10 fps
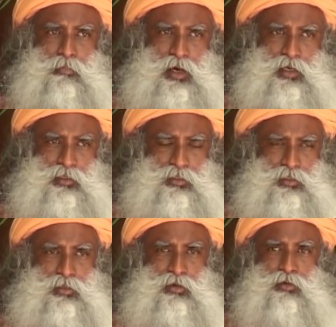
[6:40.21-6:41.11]
mind,
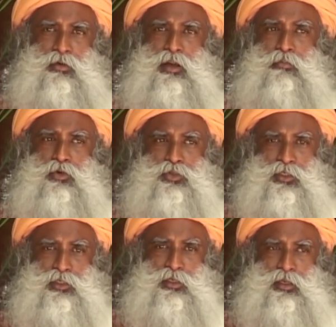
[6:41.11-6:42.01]
your
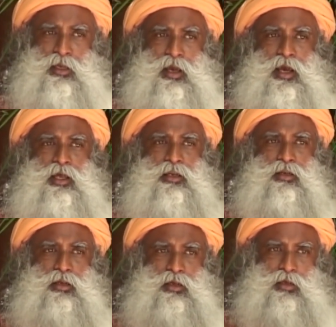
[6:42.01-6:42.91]
emotion
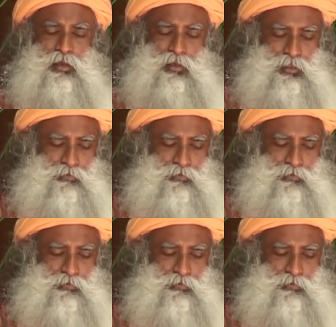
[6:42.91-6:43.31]
and the